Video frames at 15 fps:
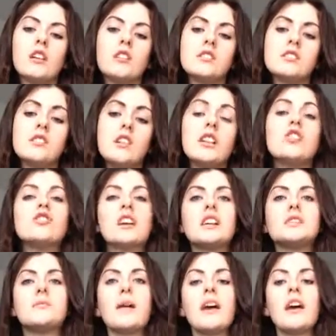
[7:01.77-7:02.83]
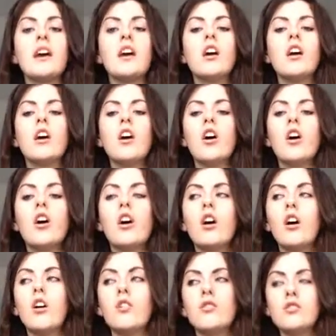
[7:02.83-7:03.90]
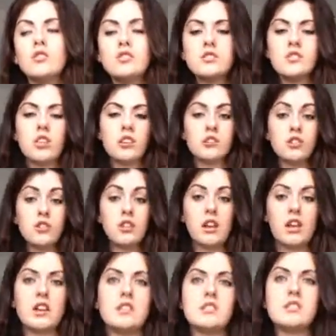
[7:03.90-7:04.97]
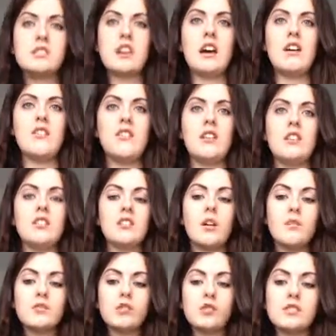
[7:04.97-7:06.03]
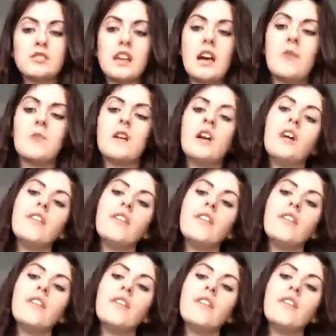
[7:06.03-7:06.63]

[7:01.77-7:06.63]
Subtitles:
study Shakespeare over like 2 years, and then it comes to your exam,